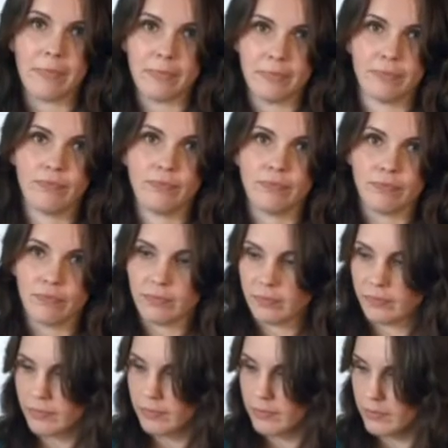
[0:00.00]

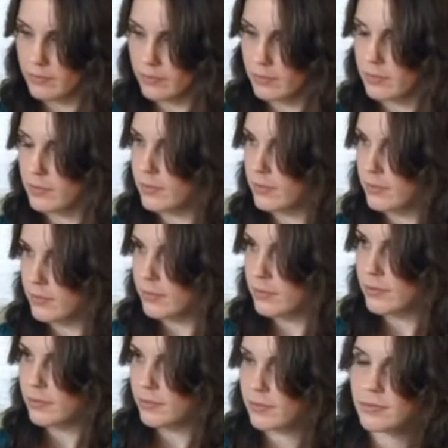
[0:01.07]

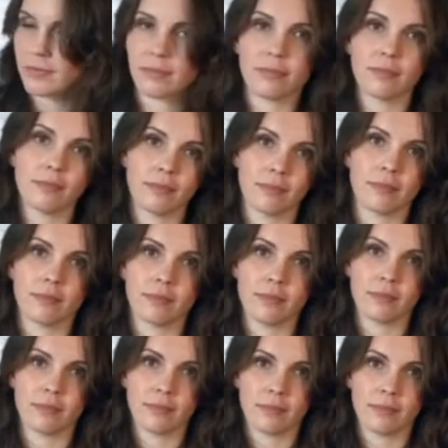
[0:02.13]

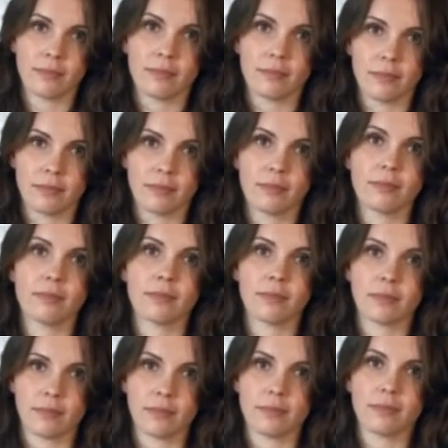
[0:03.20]

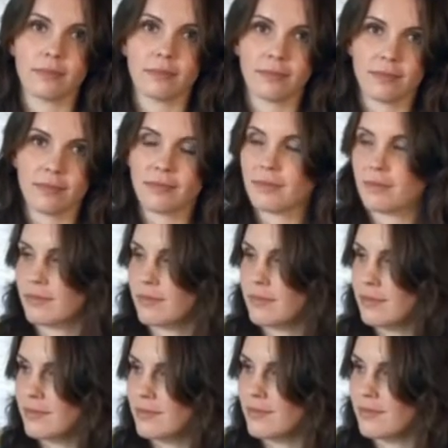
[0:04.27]

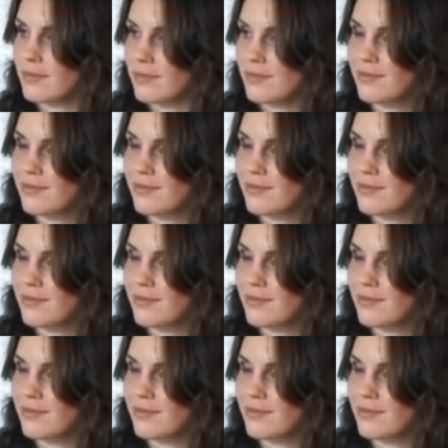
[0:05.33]
This person isn't speaking.